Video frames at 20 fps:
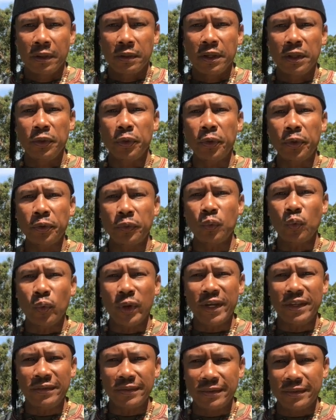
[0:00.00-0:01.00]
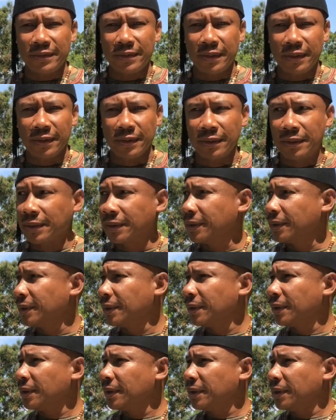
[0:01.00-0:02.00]
The northwest
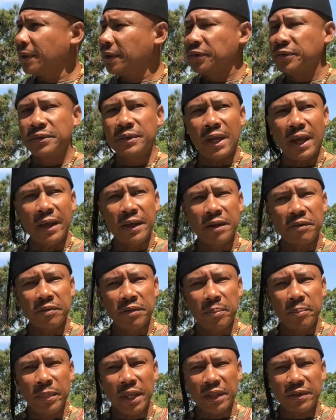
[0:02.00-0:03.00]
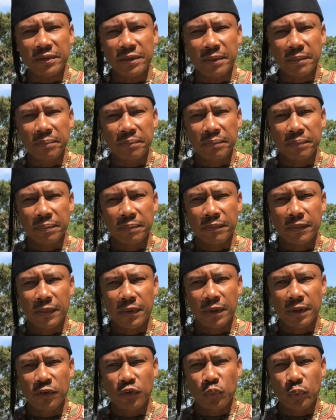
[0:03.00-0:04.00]
side of Amexem
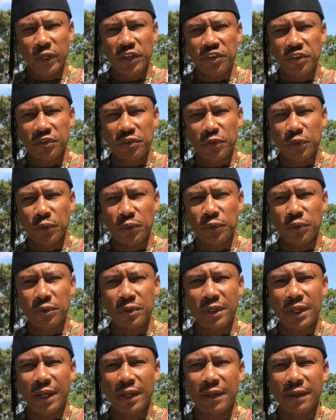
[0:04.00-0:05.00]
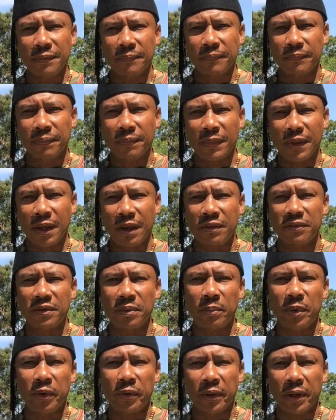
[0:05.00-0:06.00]
is which is known today
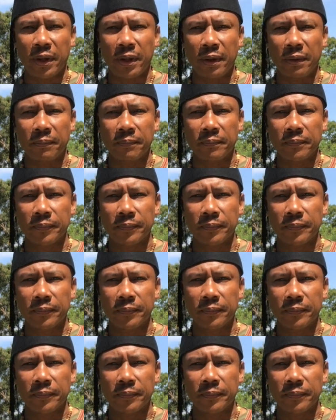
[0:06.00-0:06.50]
as America.